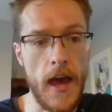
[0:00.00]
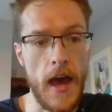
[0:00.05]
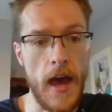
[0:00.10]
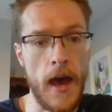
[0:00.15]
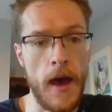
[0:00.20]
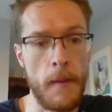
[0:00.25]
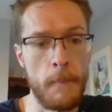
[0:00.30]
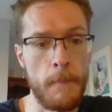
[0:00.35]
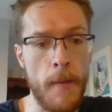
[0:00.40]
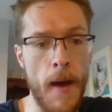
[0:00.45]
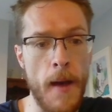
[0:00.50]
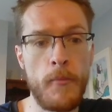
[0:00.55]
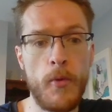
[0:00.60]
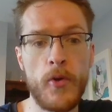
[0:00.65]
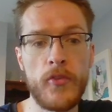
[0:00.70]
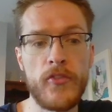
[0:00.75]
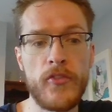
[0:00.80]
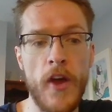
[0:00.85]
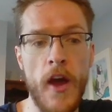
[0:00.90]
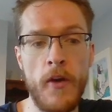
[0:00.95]
Um, but I'm
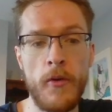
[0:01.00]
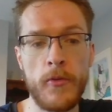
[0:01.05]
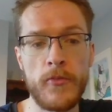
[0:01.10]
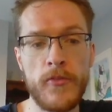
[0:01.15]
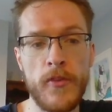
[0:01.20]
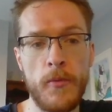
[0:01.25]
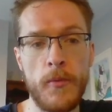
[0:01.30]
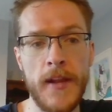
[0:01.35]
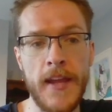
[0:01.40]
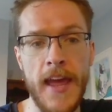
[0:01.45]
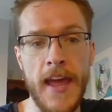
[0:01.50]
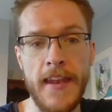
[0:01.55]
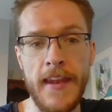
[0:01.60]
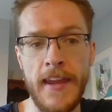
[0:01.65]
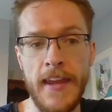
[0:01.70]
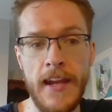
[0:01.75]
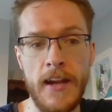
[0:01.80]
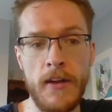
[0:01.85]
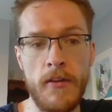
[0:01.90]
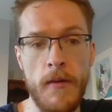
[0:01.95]
also I also want to get the
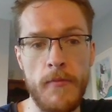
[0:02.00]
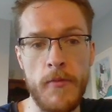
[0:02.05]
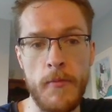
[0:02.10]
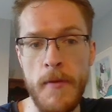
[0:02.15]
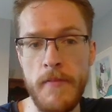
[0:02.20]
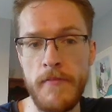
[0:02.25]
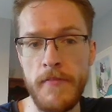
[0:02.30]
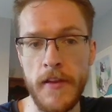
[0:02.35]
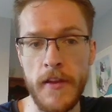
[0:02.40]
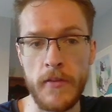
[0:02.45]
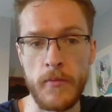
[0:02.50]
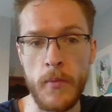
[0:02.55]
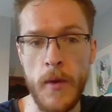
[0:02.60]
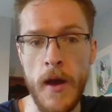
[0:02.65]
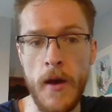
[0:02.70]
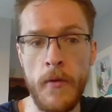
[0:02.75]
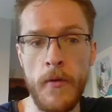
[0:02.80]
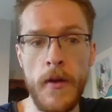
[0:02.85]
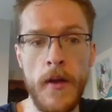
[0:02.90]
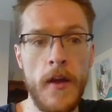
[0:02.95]
healer up the mythic as
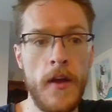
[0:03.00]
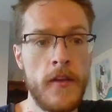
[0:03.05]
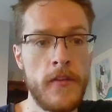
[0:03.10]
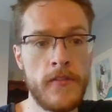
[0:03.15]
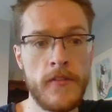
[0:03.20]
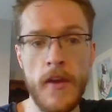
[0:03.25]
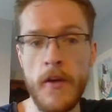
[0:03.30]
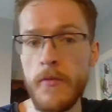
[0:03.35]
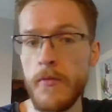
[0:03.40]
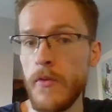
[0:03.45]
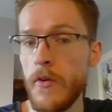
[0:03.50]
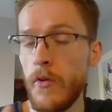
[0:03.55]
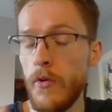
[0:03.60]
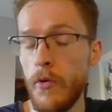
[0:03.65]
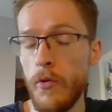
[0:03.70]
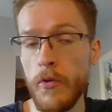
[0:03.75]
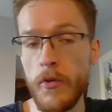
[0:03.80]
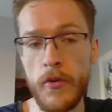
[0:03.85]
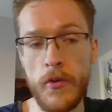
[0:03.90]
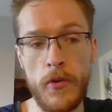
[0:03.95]
well. So
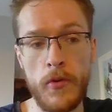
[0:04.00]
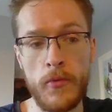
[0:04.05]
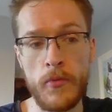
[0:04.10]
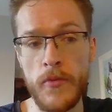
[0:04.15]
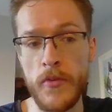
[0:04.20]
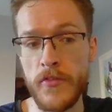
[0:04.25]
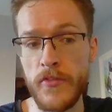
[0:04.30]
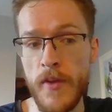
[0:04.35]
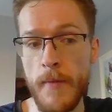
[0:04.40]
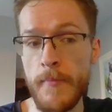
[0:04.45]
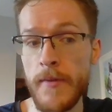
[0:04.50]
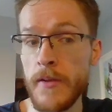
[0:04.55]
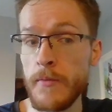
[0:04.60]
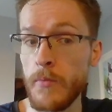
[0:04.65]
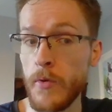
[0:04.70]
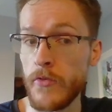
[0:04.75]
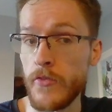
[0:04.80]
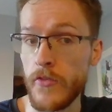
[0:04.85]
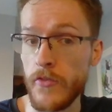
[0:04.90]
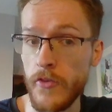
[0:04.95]
all in all, the summon
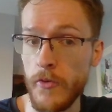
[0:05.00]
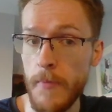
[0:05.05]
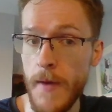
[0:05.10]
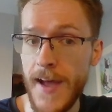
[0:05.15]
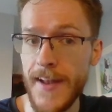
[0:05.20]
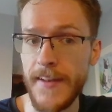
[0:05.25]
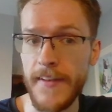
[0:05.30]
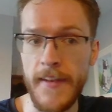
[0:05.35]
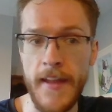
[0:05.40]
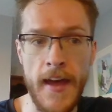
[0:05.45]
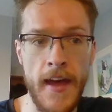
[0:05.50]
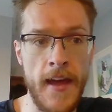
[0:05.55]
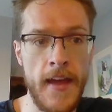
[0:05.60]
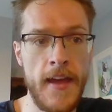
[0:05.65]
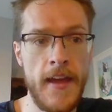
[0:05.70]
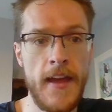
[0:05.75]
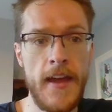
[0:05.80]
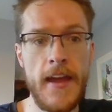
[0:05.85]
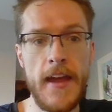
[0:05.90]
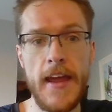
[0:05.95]
wasn't too bad in there.
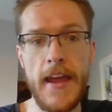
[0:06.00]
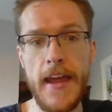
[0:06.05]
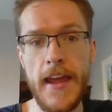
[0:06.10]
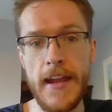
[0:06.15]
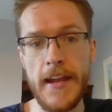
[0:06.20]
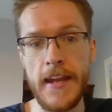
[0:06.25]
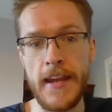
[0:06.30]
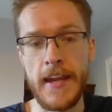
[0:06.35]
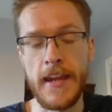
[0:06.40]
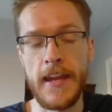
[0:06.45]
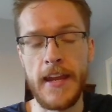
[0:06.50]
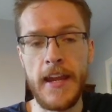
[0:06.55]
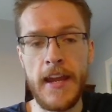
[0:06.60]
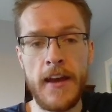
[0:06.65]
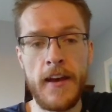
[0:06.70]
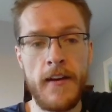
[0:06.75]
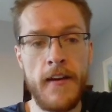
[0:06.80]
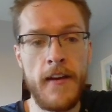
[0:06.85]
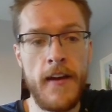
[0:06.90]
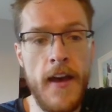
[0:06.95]
In
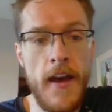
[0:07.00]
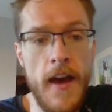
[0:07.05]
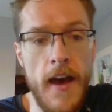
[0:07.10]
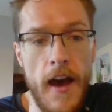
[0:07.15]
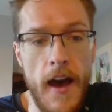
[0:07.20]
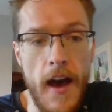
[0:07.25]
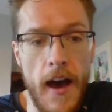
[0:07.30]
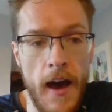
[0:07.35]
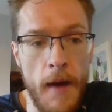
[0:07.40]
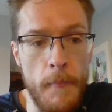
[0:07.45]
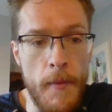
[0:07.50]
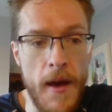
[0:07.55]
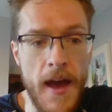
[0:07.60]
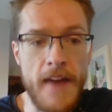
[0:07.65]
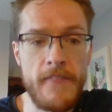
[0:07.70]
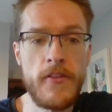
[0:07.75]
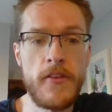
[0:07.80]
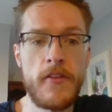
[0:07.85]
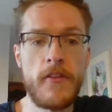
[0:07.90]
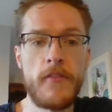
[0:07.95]
here, um, I
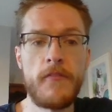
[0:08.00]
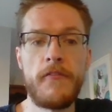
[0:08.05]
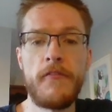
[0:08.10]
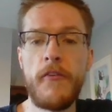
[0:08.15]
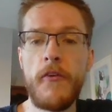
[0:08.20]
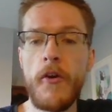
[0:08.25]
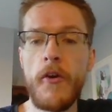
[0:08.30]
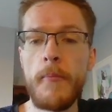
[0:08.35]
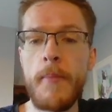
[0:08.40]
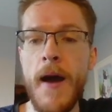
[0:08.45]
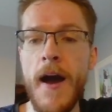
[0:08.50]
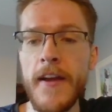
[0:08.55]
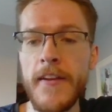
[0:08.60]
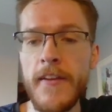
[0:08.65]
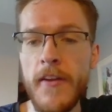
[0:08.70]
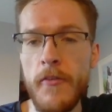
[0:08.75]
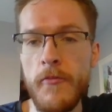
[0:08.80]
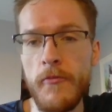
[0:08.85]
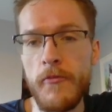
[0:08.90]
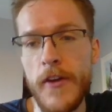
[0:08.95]
haven't thought about. I
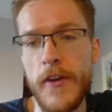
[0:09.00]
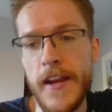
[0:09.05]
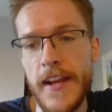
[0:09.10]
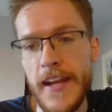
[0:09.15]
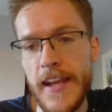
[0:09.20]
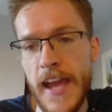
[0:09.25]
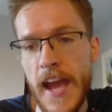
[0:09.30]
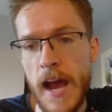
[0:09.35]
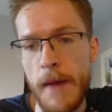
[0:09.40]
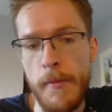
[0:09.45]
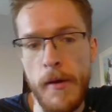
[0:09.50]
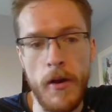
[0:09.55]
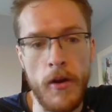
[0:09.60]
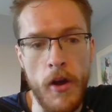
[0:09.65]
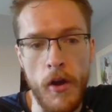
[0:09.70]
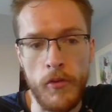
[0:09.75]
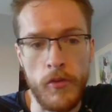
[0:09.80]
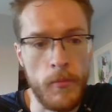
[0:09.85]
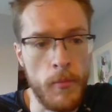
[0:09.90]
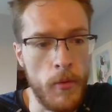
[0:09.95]
don't really care about
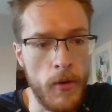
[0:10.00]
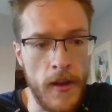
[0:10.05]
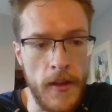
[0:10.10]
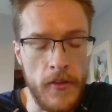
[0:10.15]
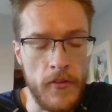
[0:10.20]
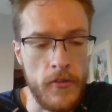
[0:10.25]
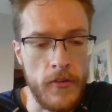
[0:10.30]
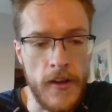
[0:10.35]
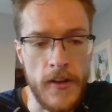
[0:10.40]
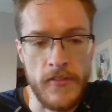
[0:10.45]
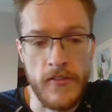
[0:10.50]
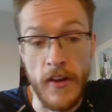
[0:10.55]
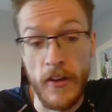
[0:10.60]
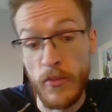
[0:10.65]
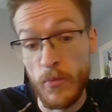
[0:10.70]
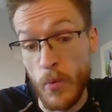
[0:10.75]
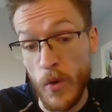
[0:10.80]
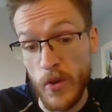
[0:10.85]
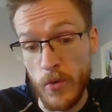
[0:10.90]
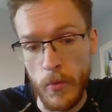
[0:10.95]
Golden Ball Easter Edition. I
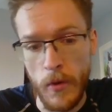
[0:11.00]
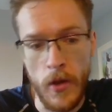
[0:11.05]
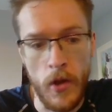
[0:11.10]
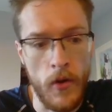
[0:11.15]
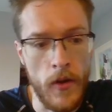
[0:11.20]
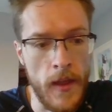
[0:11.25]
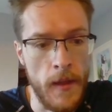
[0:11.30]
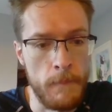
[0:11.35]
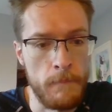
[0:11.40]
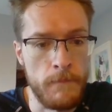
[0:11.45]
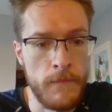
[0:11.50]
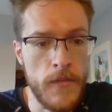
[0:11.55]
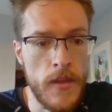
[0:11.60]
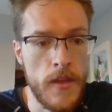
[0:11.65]
just want to unlock him.